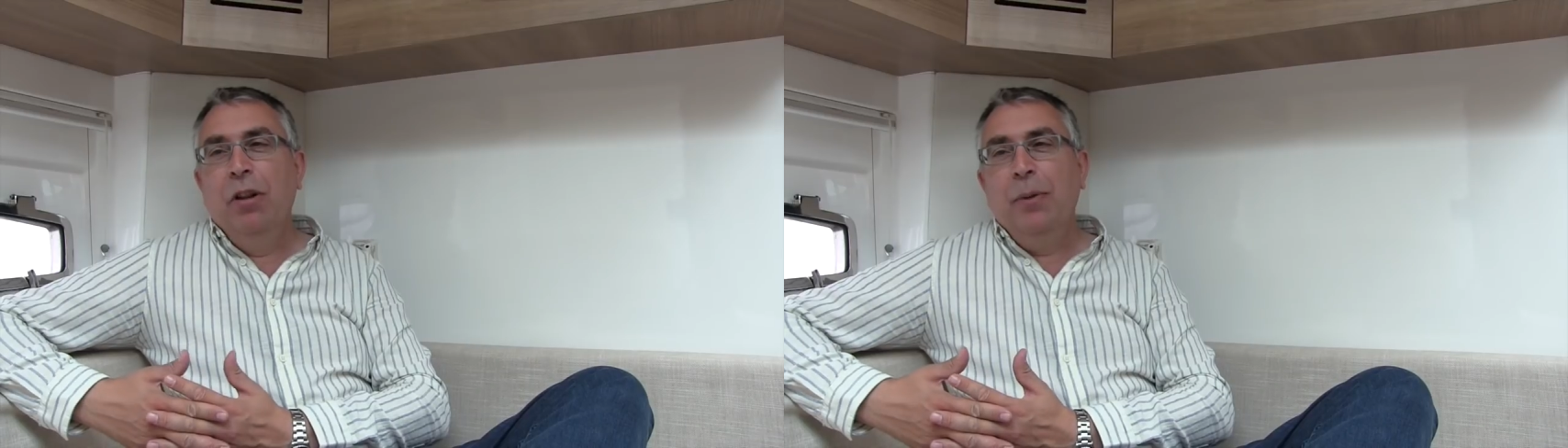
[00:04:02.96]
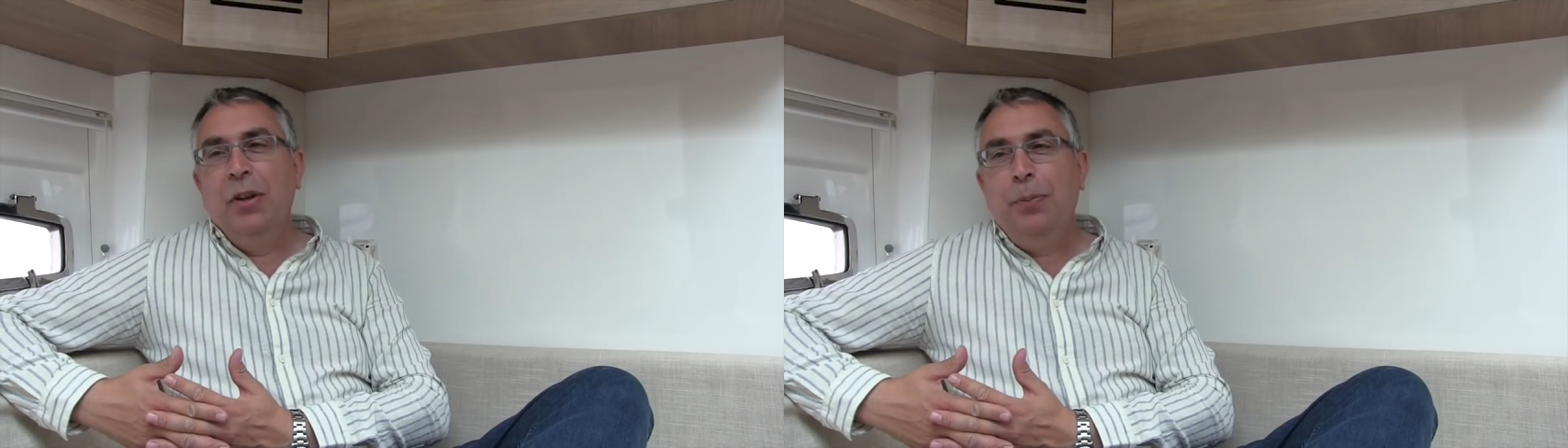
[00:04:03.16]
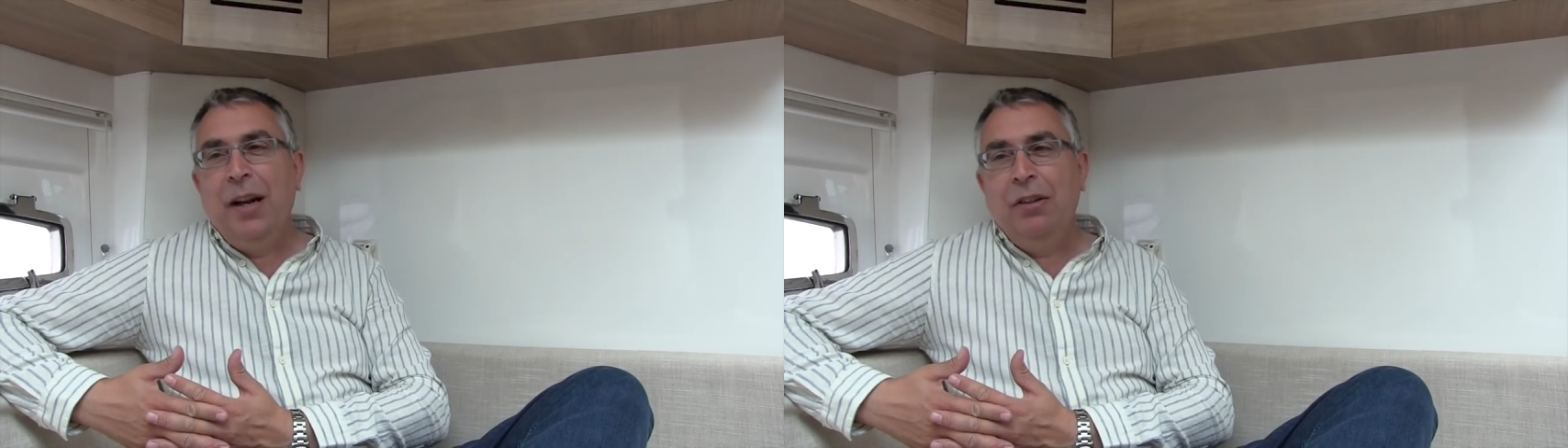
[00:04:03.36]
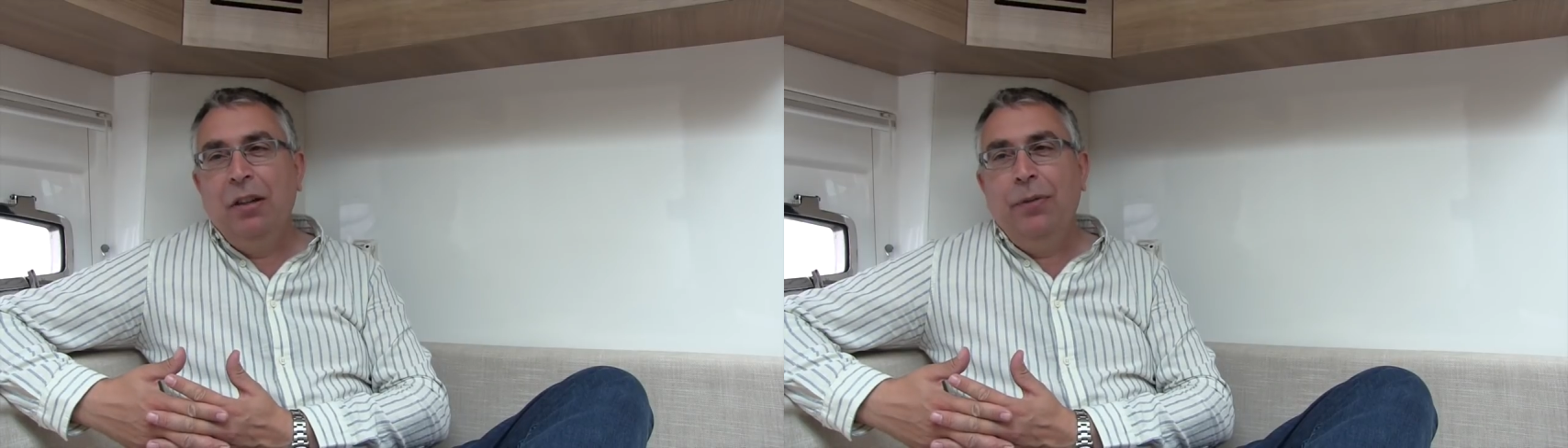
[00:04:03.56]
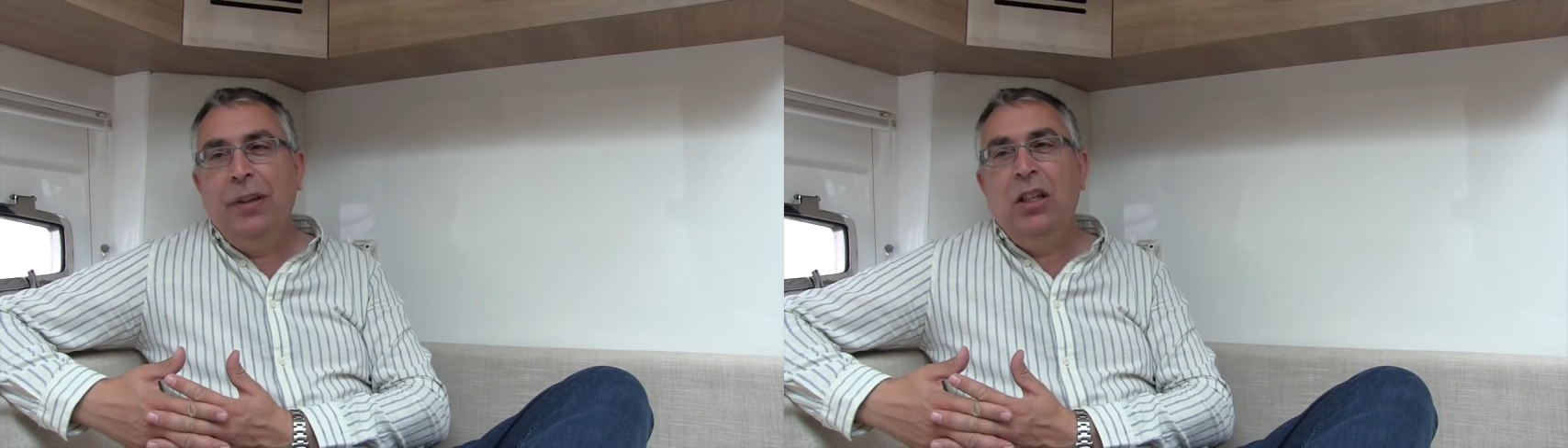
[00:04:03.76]
not the most
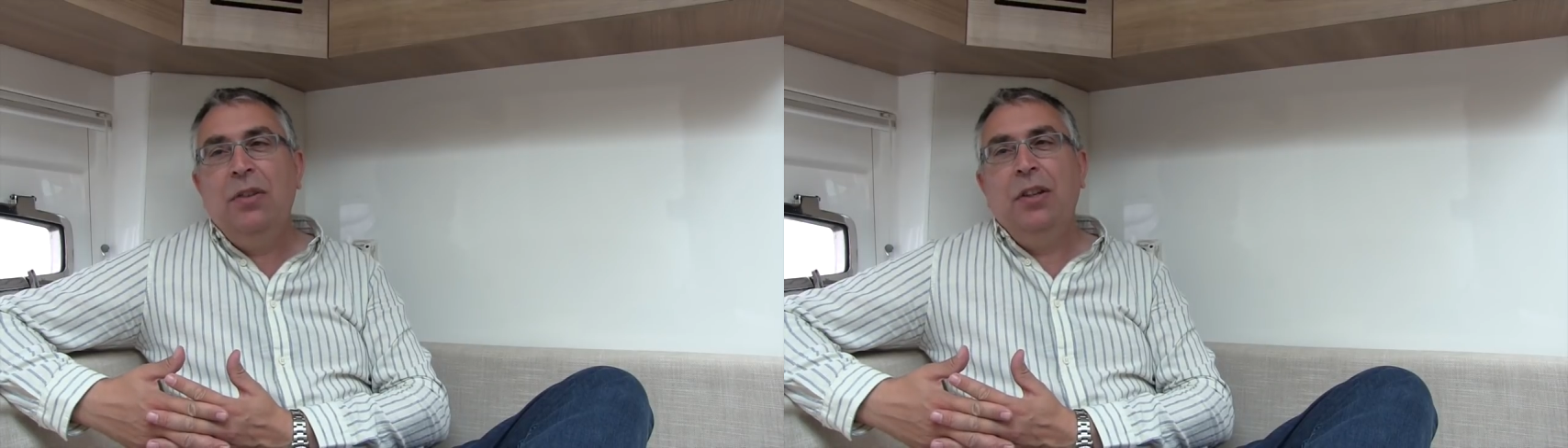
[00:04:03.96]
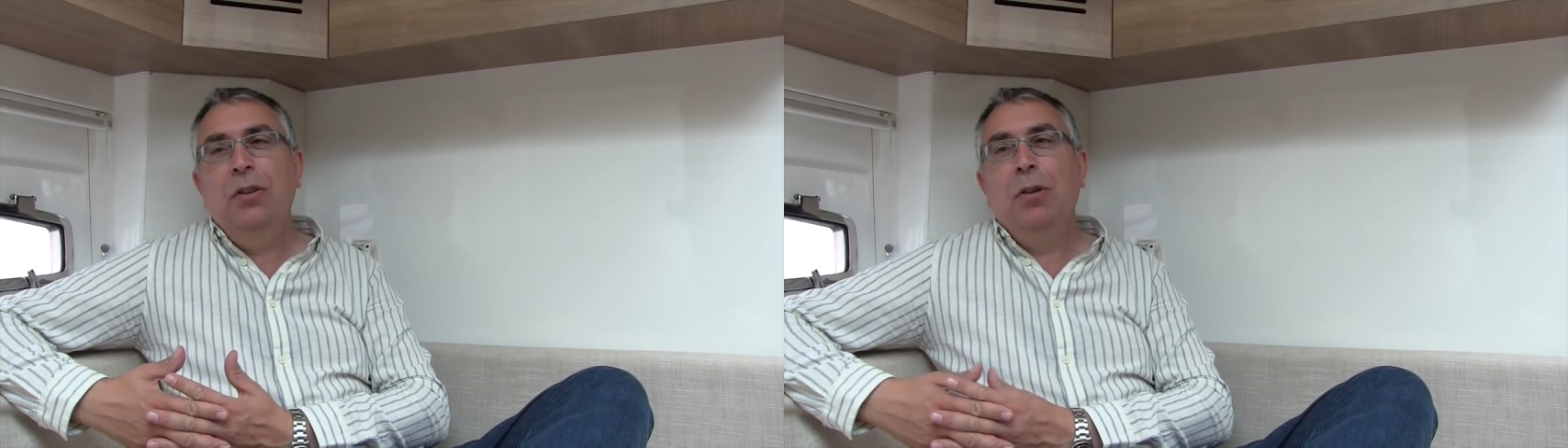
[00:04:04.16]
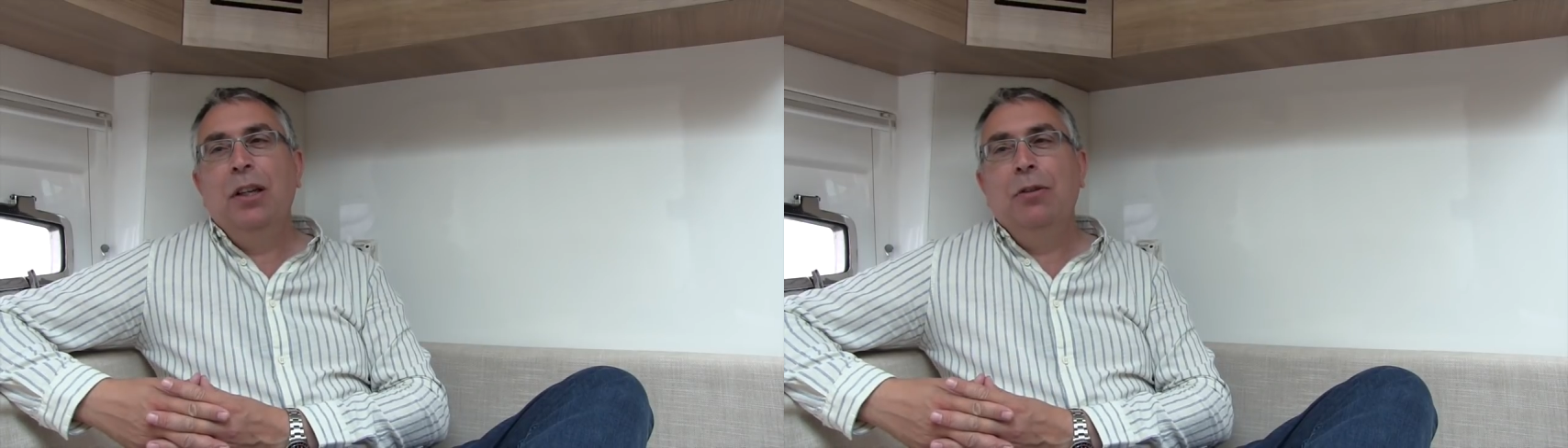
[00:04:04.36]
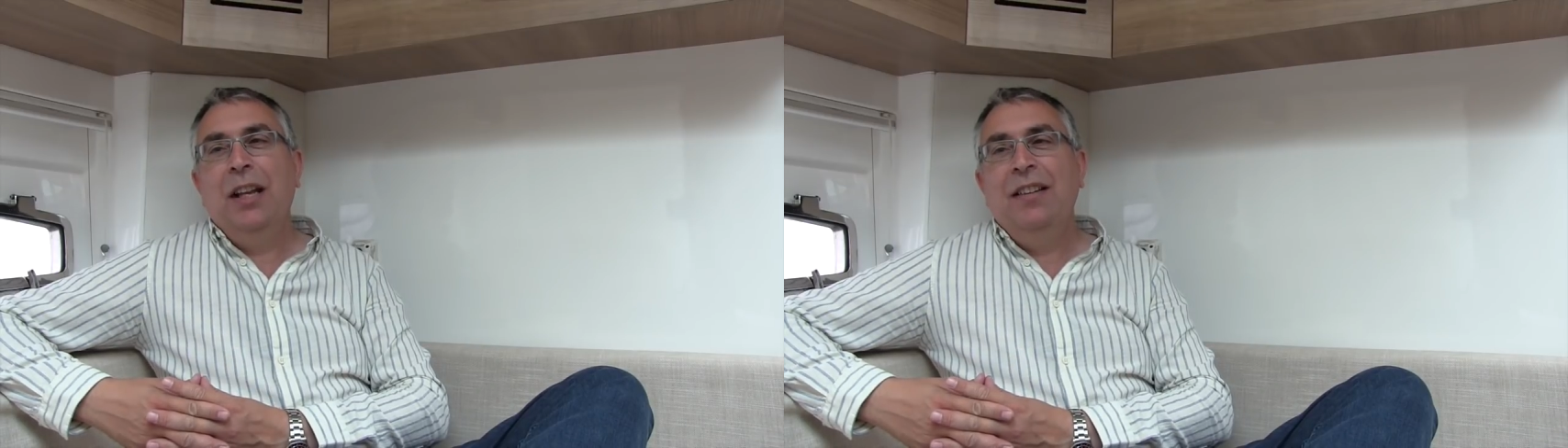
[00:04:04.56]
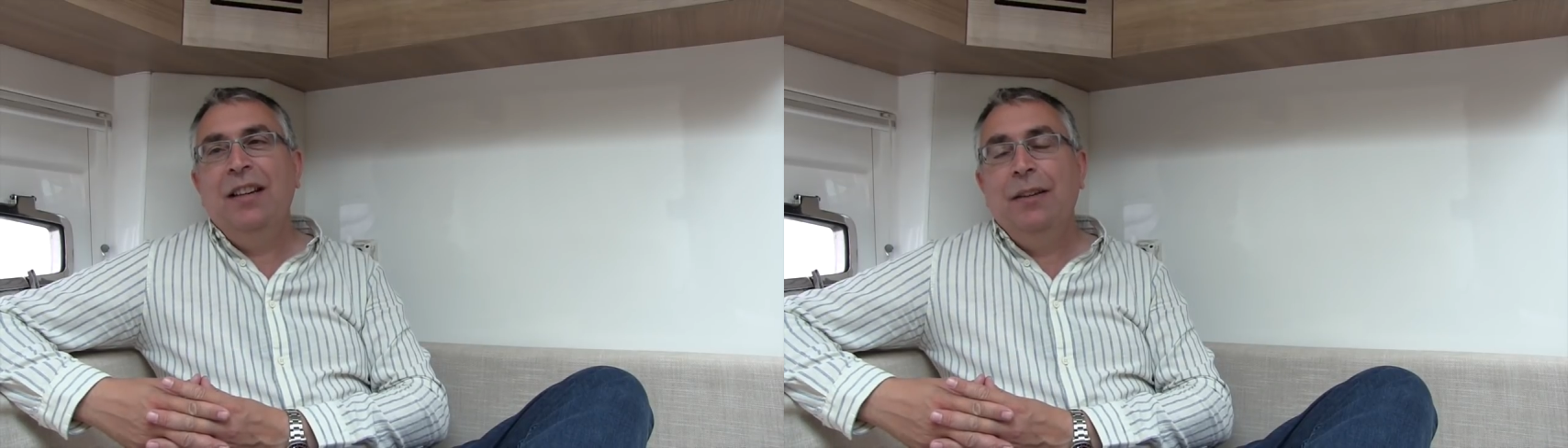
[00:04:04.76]
practical of finish if you knock it or
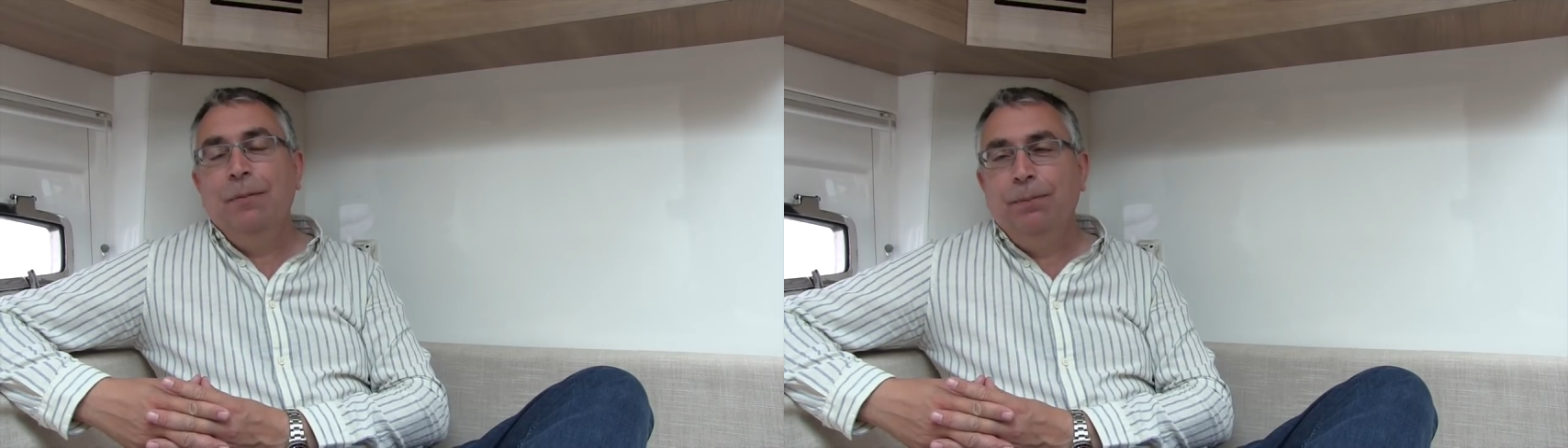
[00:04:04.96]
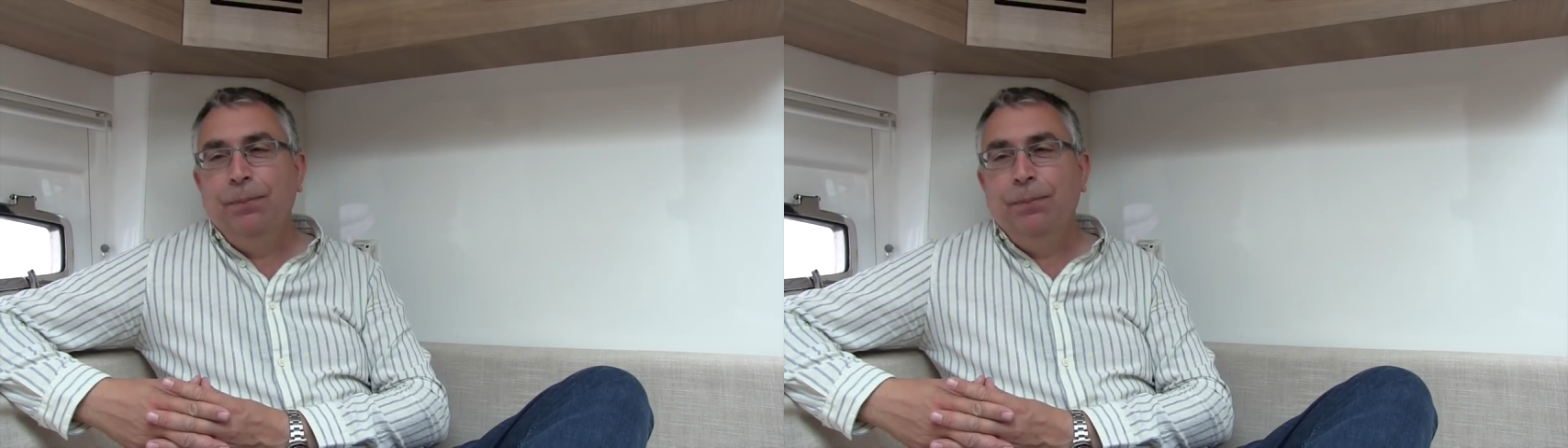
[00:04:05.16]
dent it,